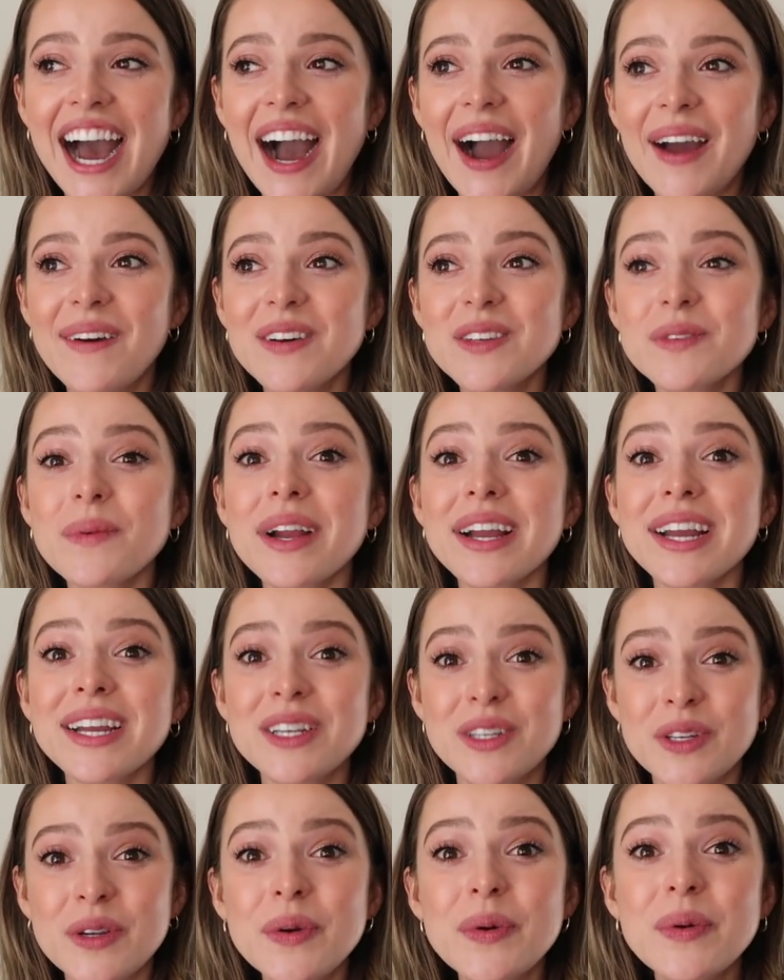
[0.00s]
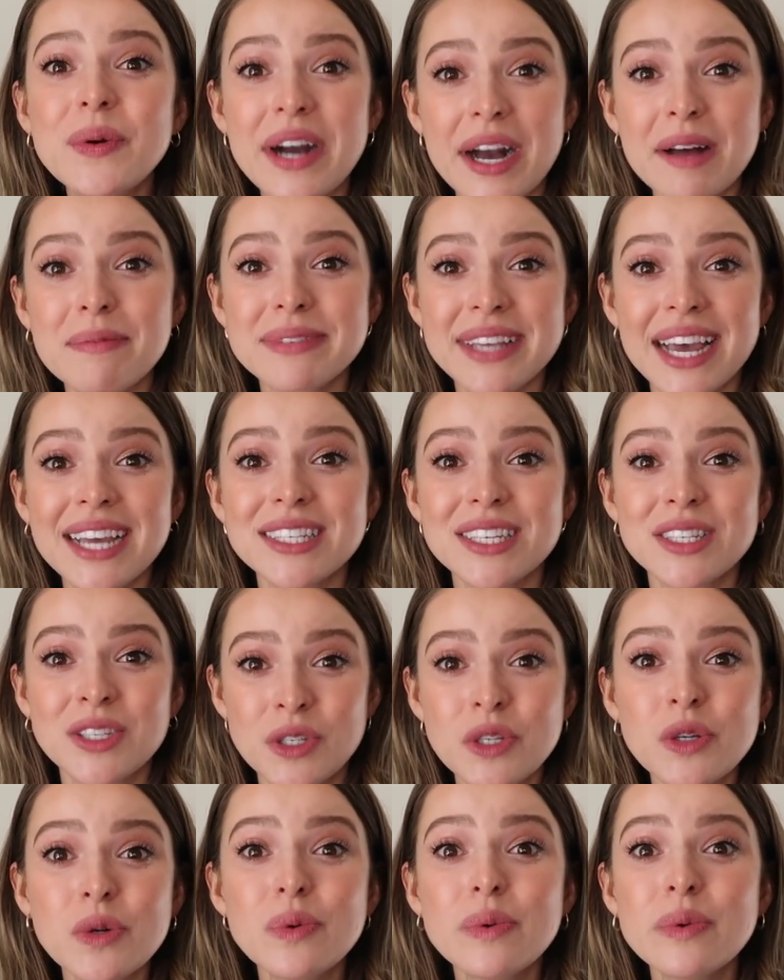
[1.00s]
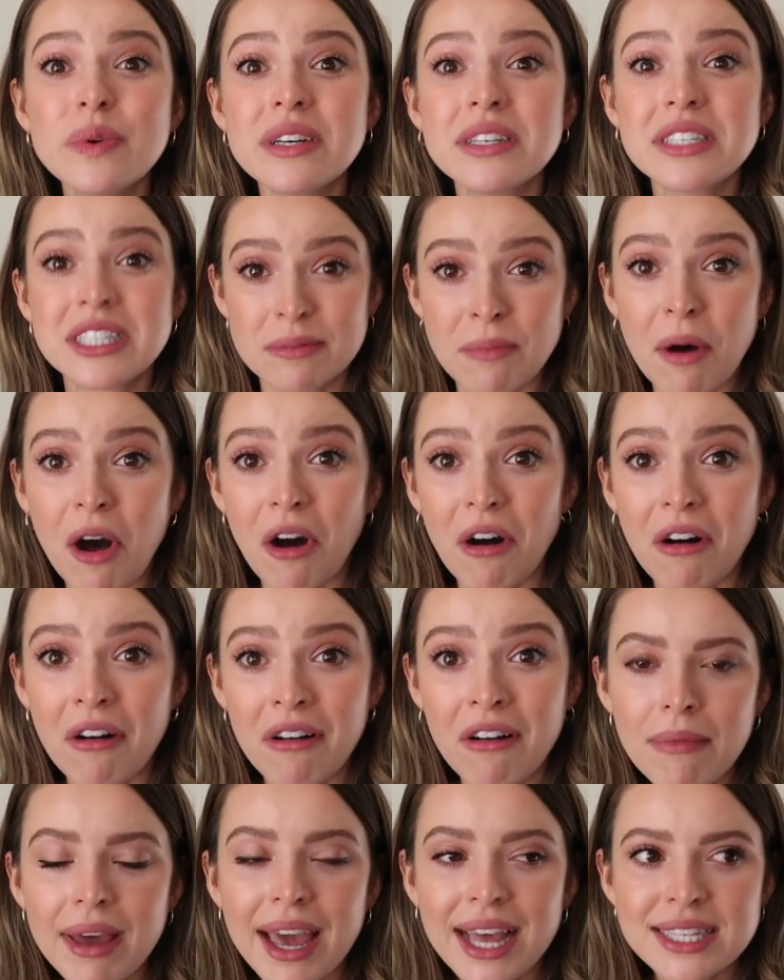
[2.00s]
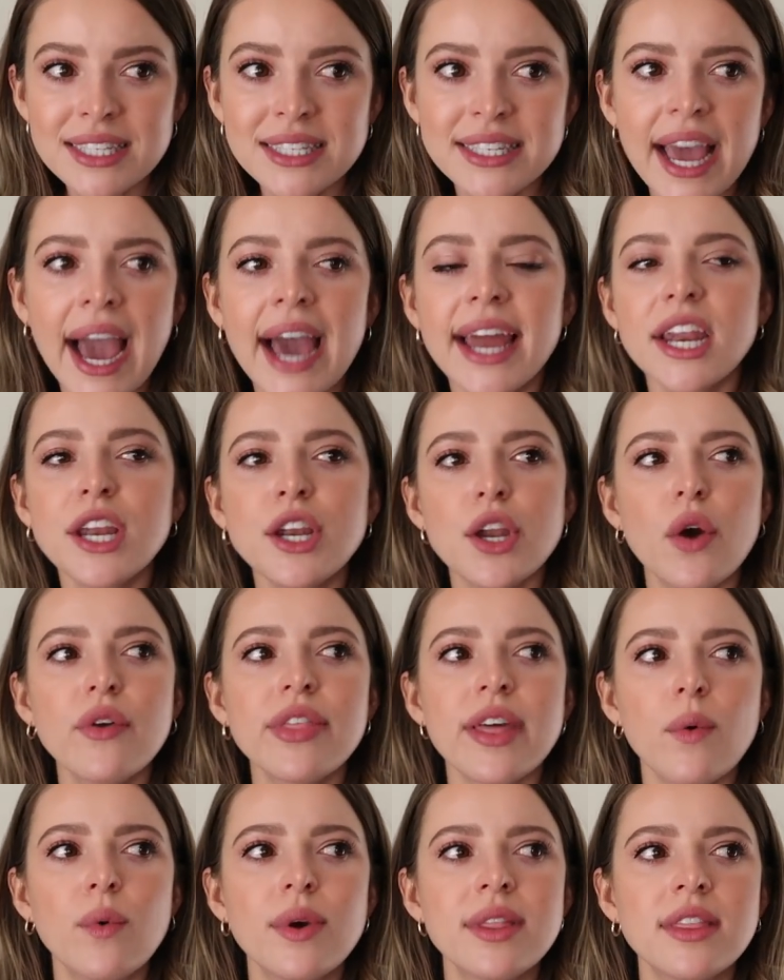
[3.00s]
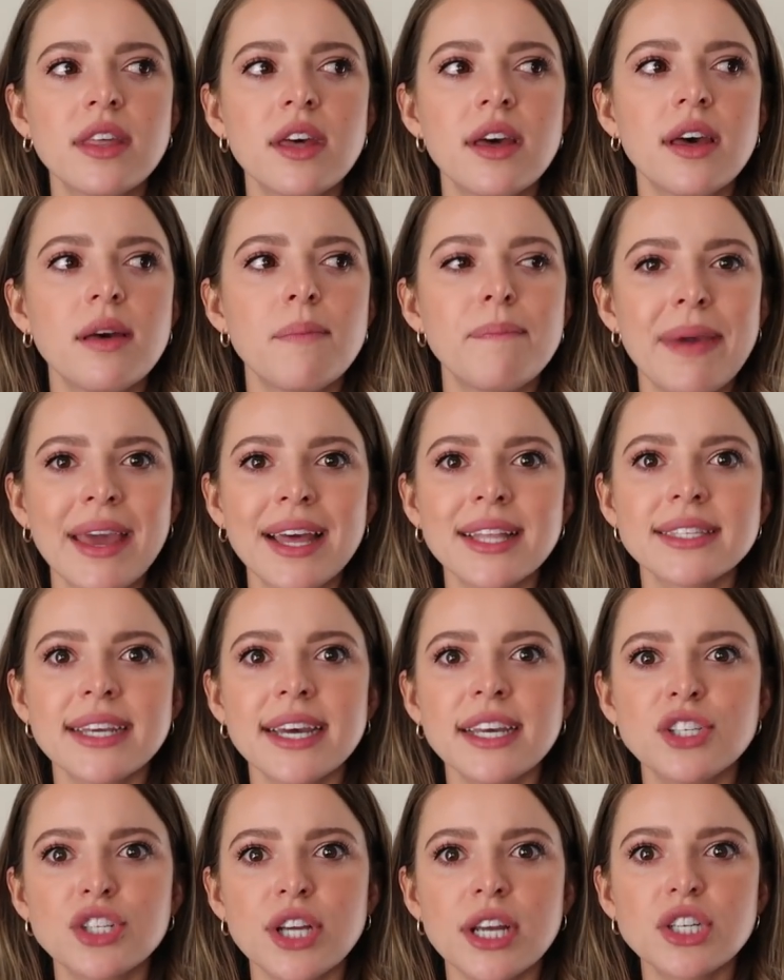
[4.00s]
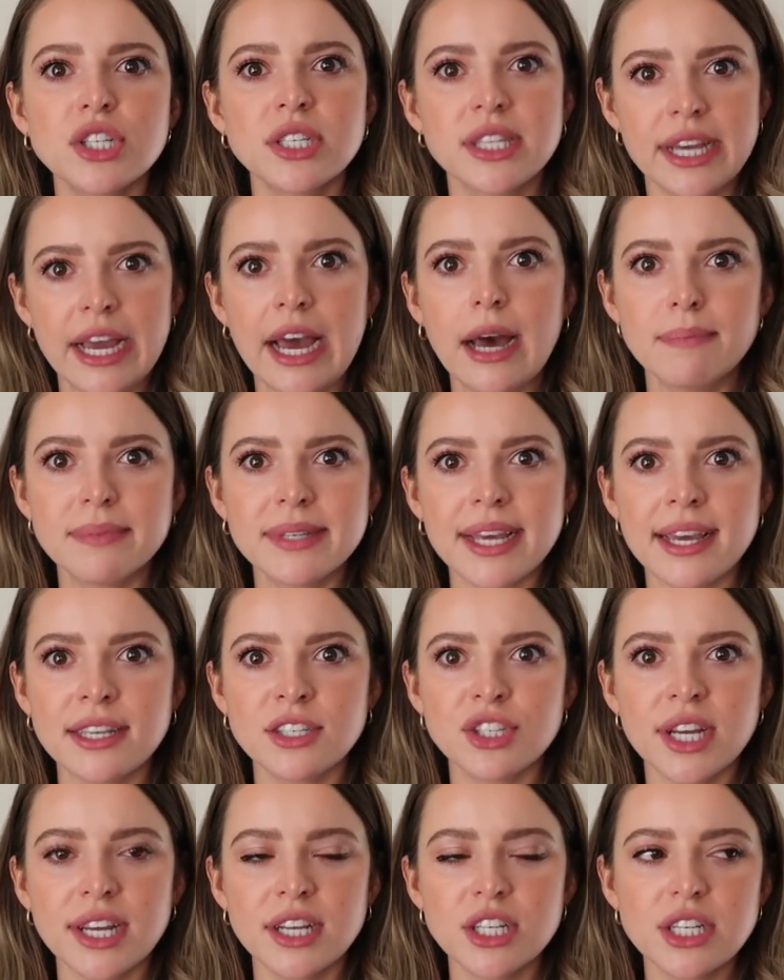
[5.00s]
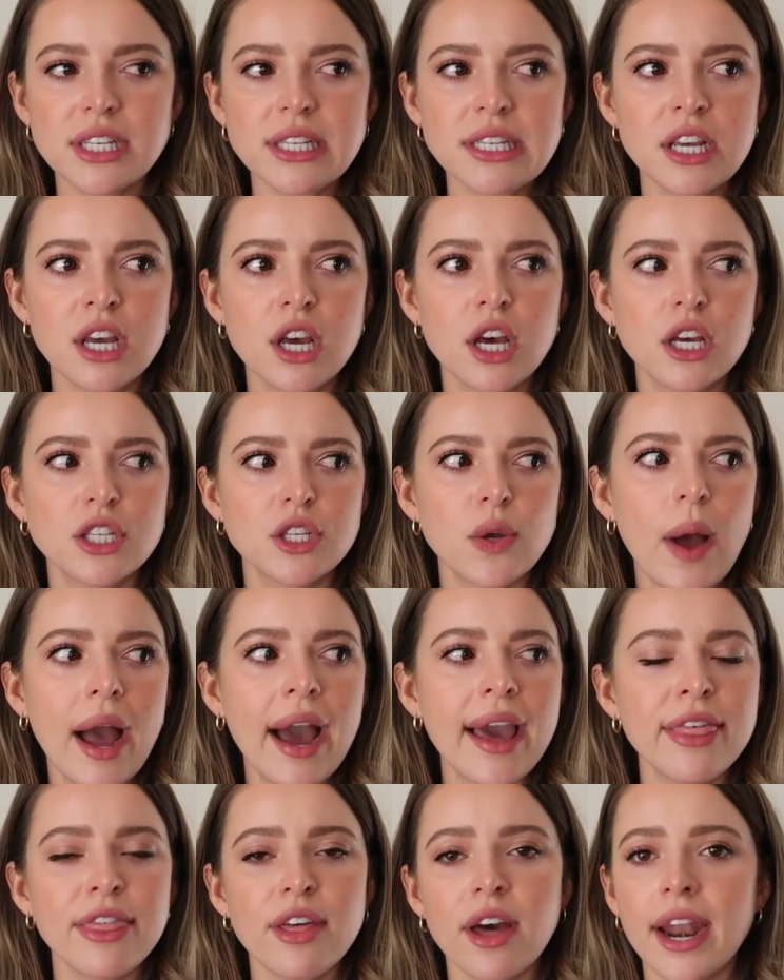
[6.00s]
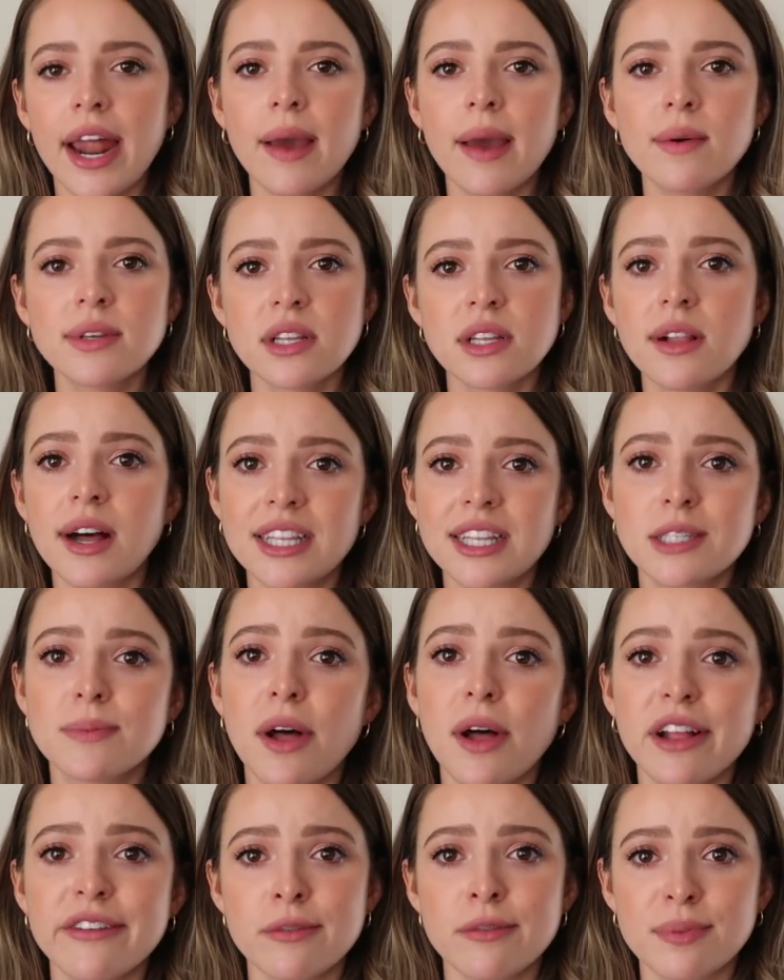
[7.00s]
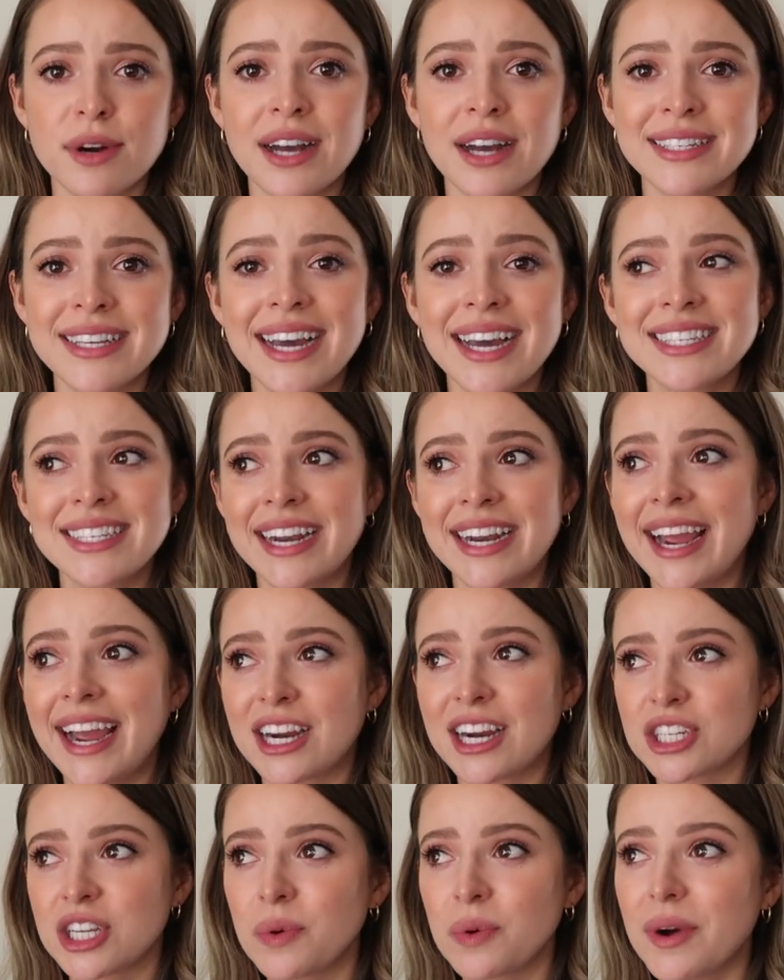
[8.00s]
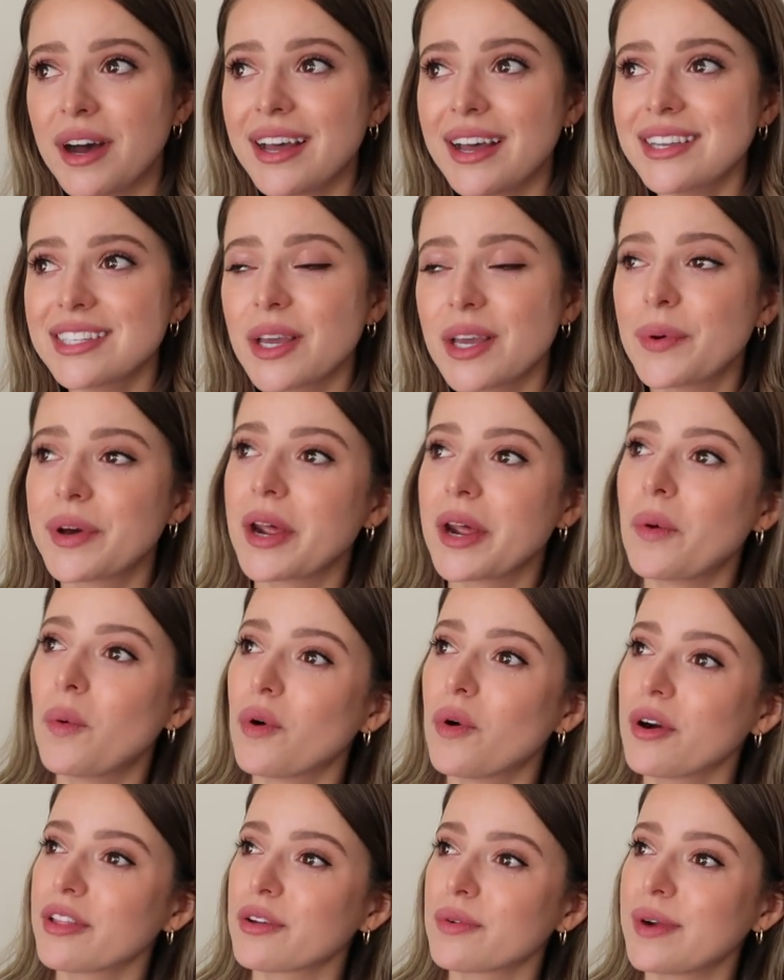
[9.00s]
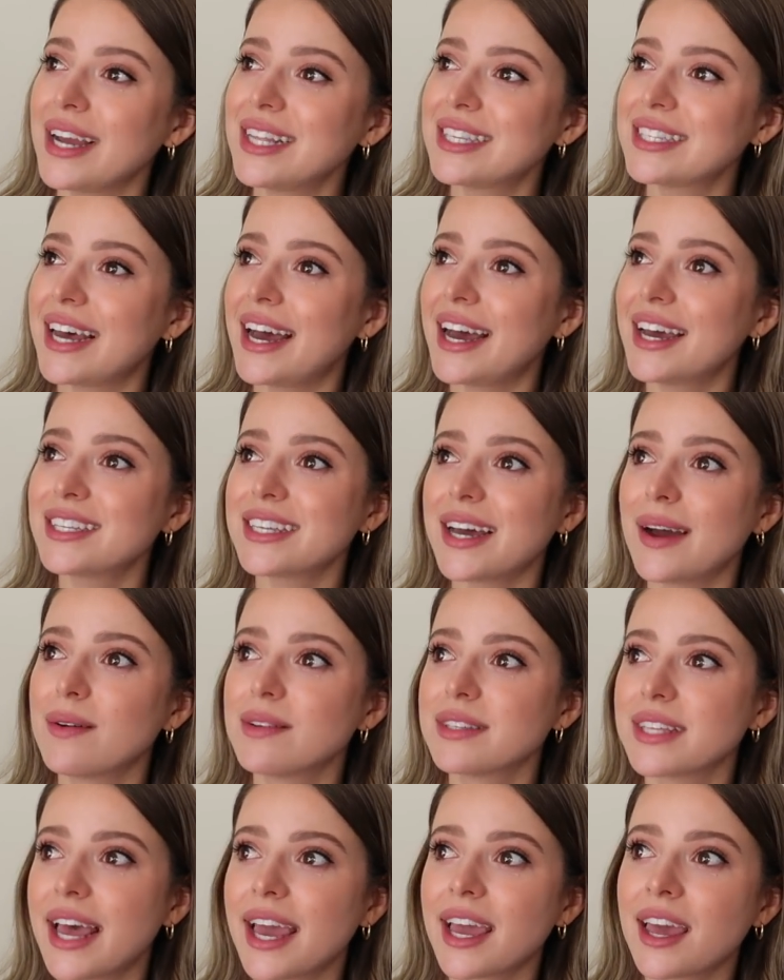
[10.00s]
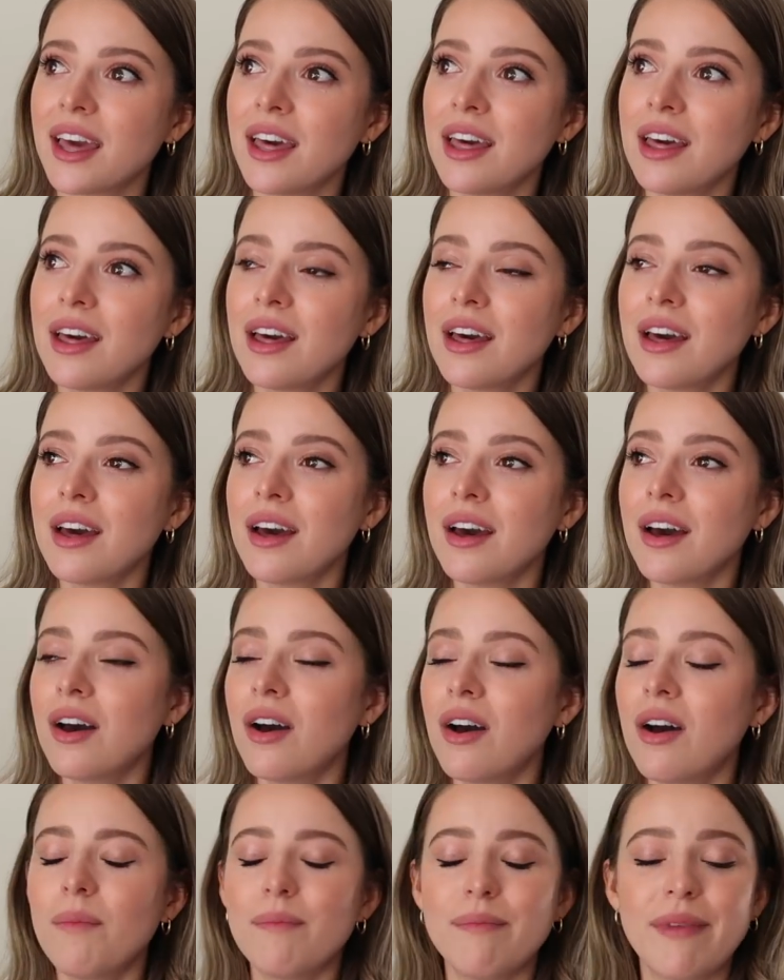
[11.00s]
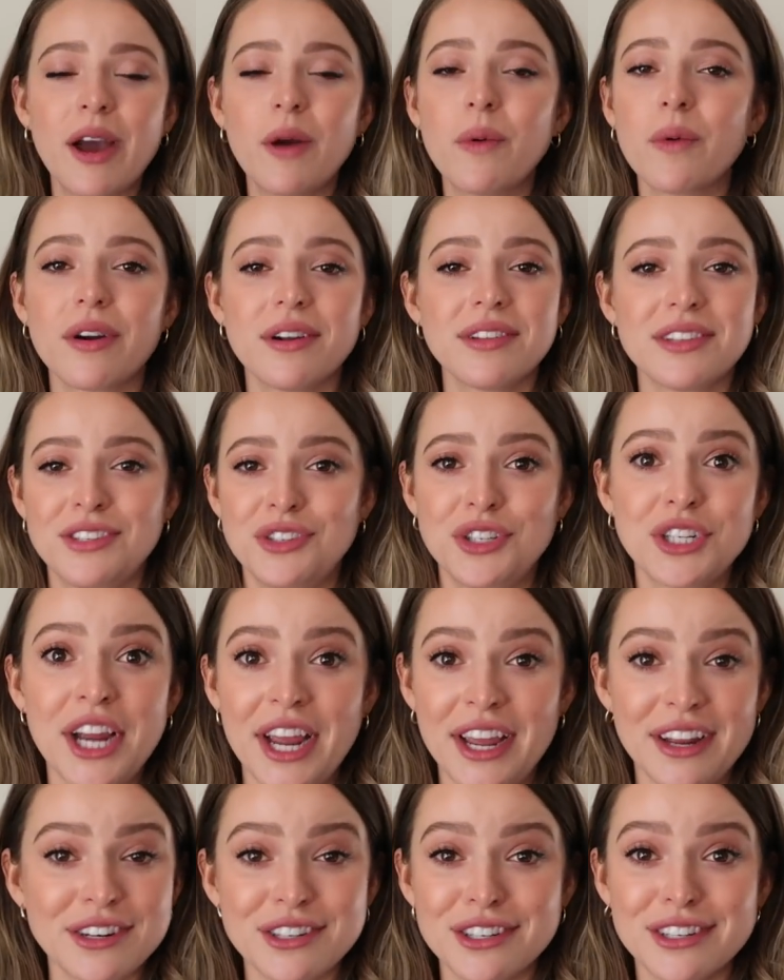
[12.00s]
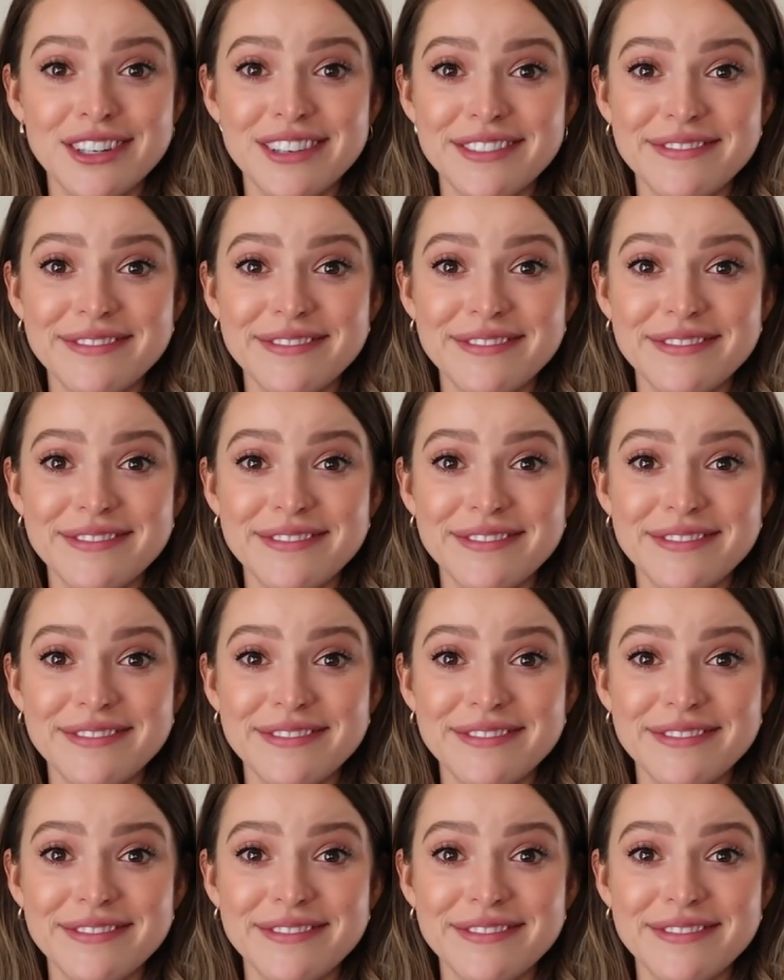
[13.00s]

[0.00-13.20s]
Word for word: I was wearing two cup sizes too small. It's insane. I didn't know that when the band size changes, the cup size changes. So I thought I was a lot smaller of a bra size than I actually was. And when I wore the right size, I was like, my world has changed.